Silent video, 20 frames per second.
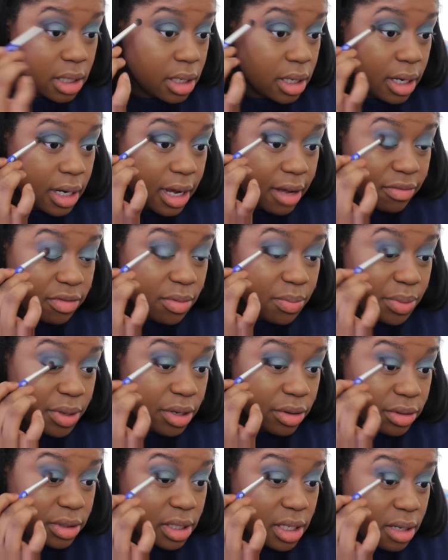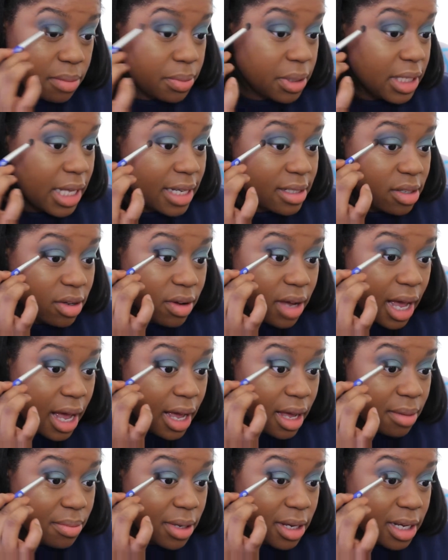Gonna have to build it, but that's
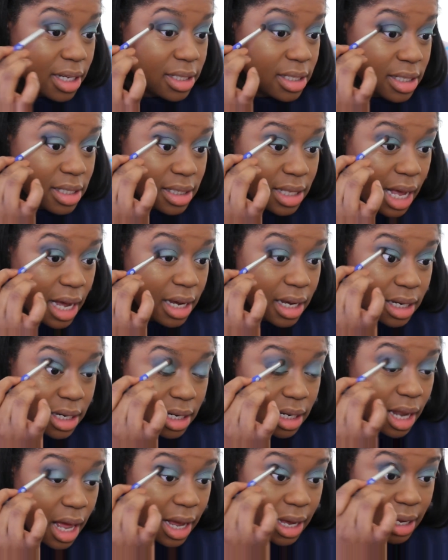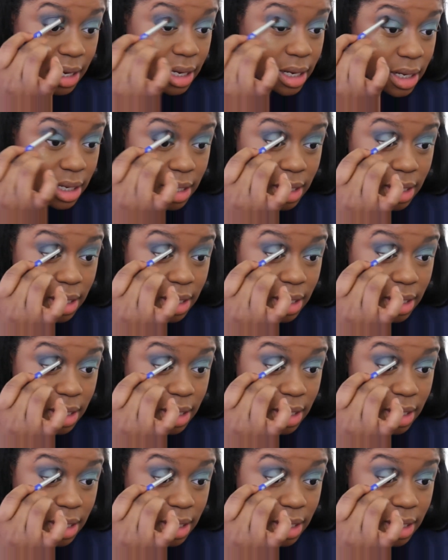okay because it's not gonna like